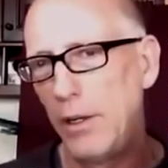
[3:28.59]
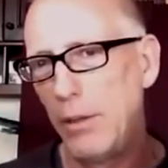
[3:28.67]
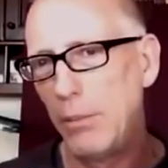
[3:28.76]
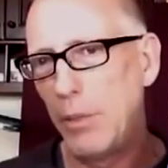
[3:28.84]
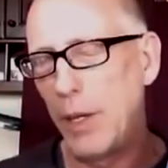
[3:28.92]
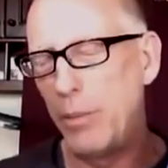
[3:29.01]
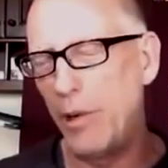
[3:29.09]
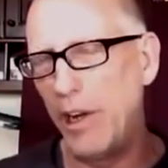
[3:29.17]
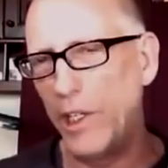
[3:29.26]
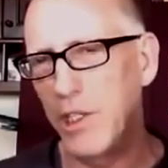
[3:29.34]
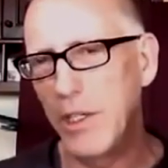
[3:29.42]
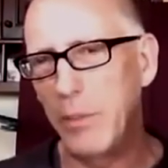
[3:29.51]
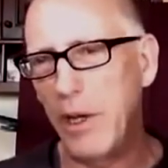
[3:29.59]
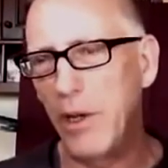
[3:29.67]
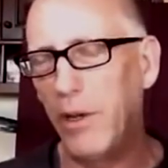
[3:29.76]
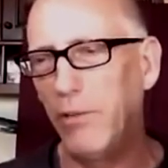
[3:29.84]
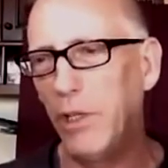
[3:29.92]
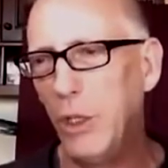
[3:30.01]
my prediction about
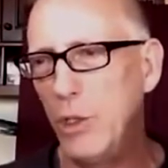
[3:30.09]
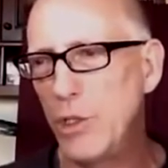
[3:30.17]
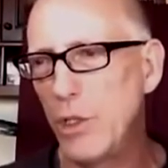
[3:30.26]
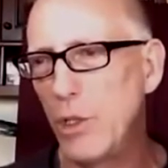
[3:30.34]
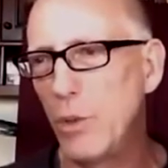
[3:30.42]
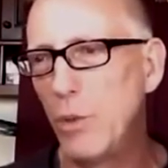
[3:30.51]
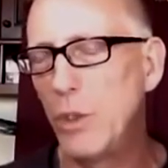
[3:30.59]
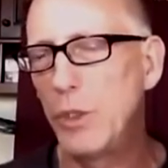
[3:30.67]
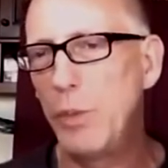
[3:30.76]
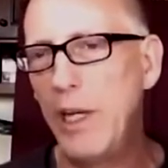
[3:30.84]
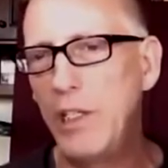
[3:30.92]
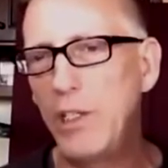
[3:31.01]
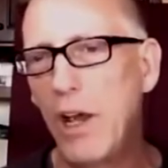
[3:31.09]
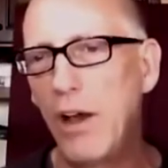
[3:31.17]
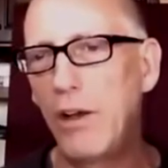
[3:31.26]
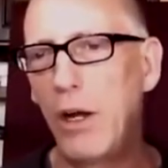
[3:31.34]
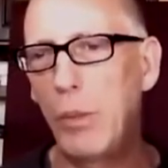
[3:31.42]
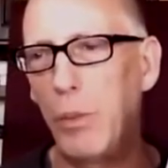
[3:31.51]
evolution was based on
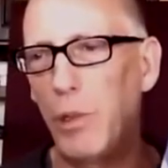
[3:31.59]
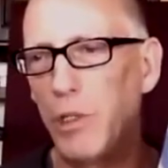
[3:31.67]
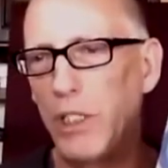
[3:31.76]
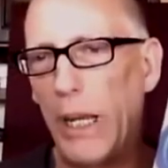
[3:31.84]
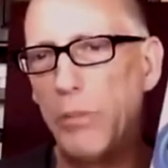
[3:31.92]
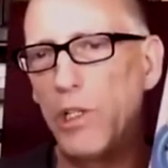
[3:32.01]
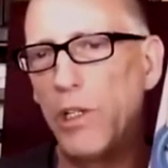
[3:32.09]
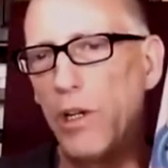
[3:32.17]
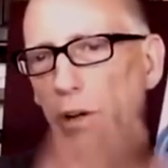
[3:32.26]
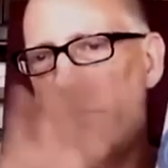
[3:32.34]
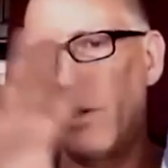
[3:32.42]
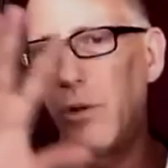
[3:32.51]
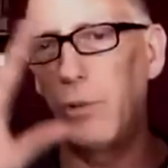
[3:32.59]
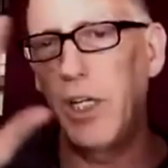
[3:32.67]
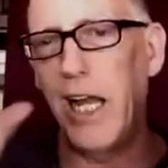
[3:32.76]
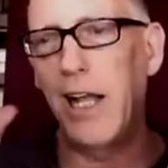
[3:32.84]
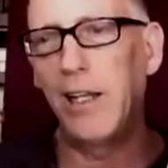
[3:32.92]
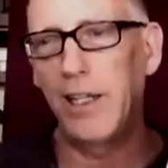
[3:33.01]
our perception of our
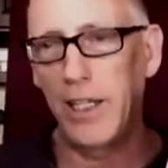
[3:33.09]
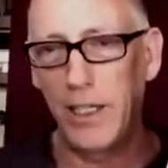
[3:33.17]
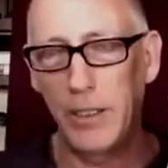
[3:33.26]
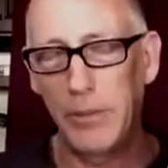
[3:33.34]
reality.